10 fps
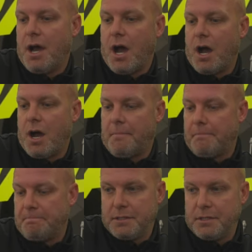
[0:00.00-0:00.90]

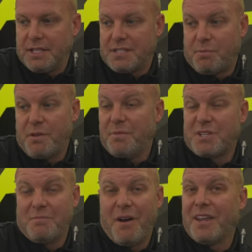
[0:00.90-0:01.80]
That's pretty
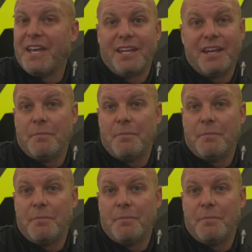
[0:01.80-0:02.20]
much about it.